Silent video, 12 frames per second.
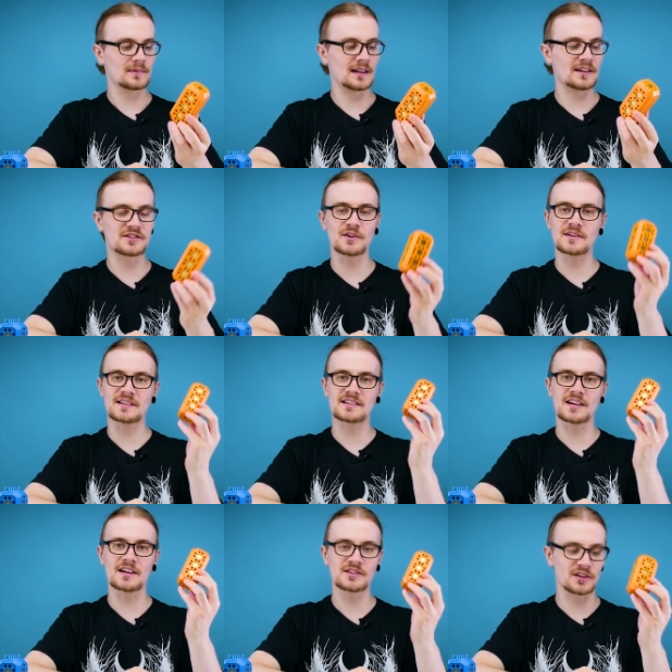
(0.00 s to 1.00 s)
and then as soon as it
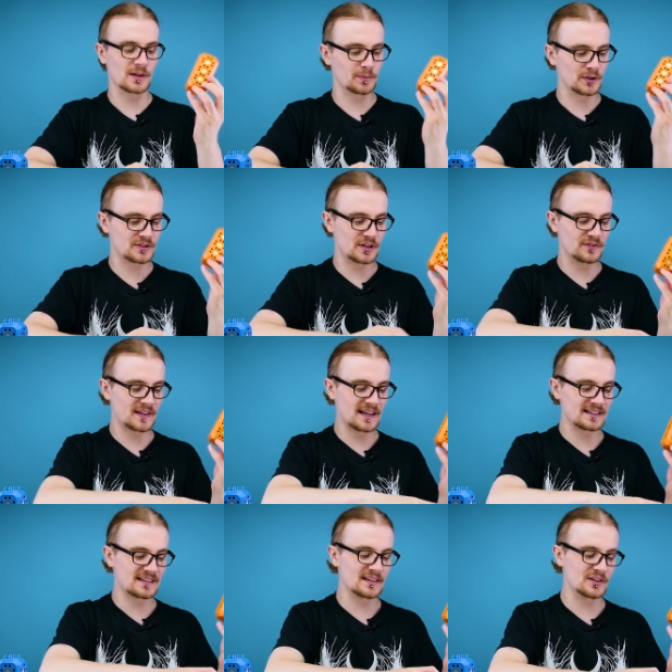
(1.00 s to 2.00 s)
turns on, the Bluetooth
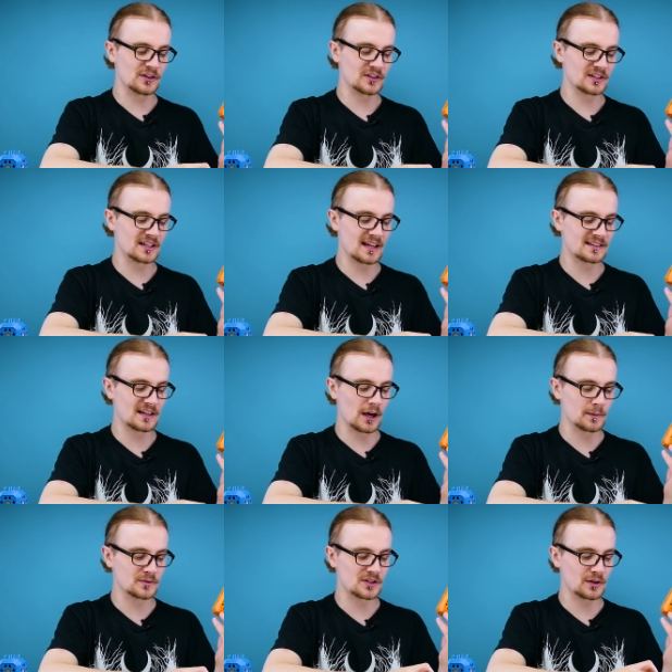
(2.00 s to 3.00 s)
kicks in. You can connect it
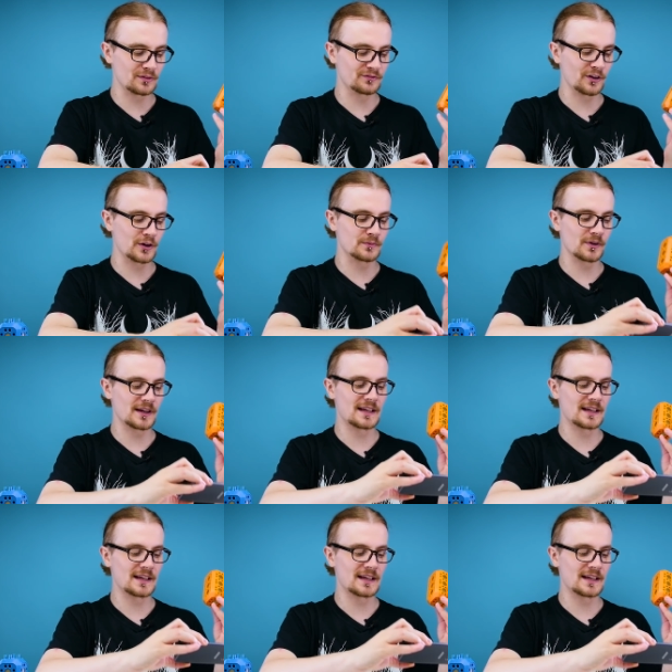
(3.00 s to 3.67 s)
up to your phone right